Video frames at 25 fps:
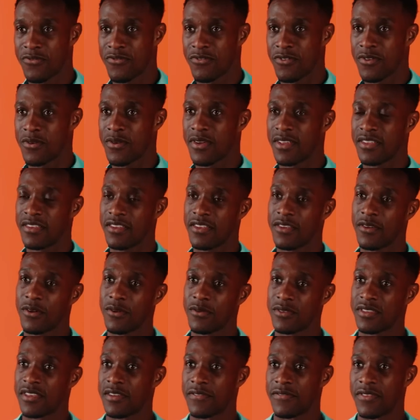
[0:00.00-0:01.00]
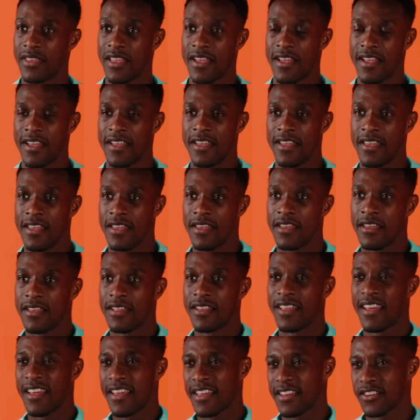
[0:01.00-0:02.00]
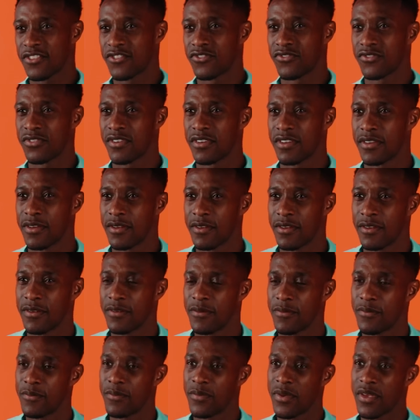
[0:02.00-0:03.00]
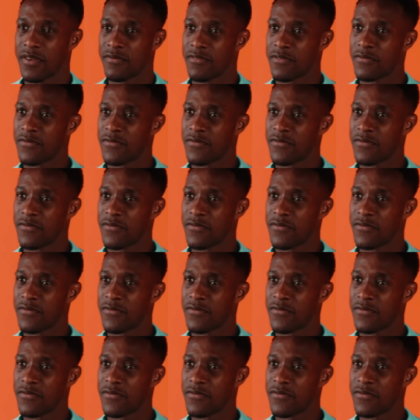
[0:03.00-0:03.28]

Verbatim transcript: through, and you always have that that extra bit of